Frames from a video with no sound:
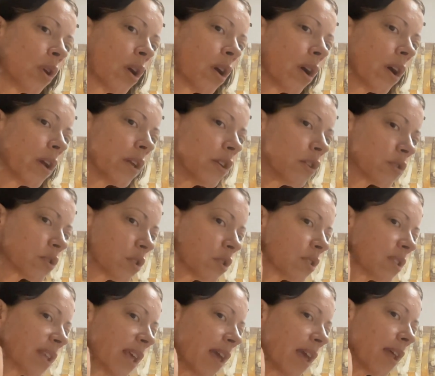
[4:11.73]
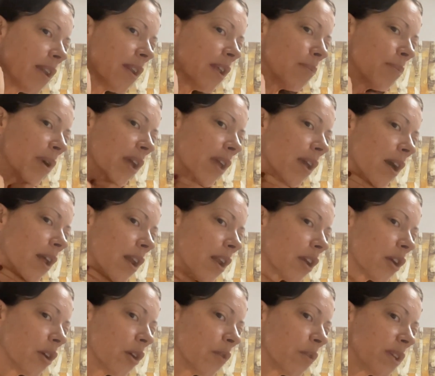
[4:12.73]
I usually just end it by kind of
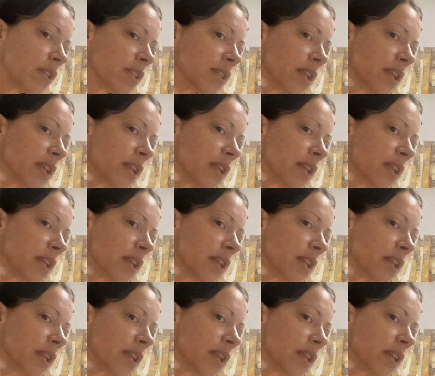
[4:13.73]
going